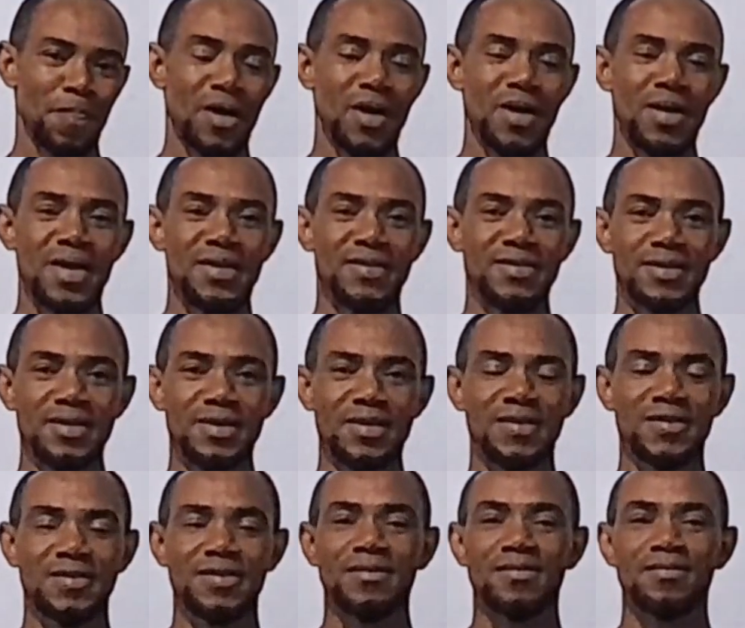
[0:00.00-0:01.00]
and that
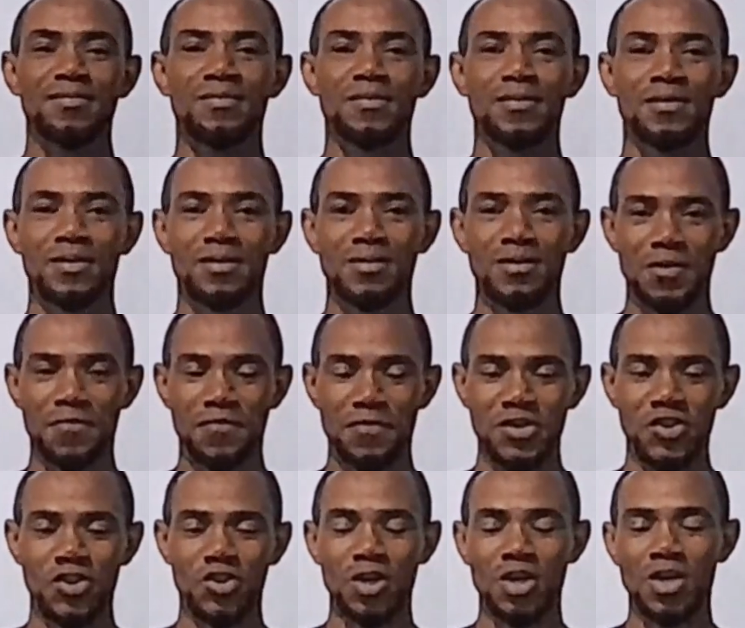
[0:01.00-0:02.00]
is
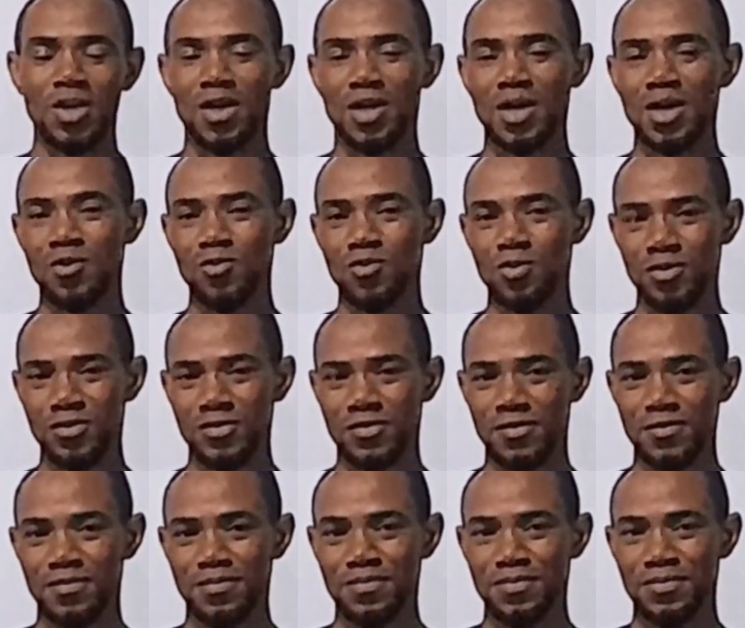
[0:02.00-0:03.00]
differential
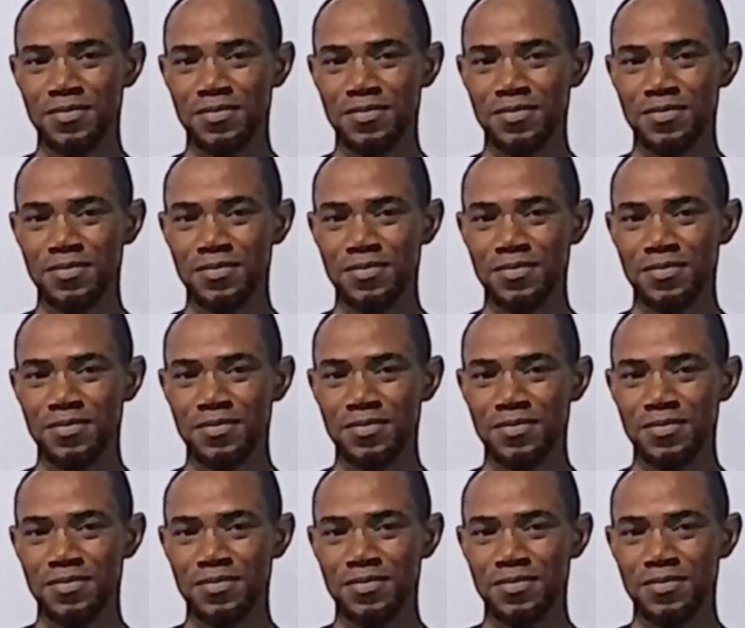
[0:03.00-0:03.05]
calculus.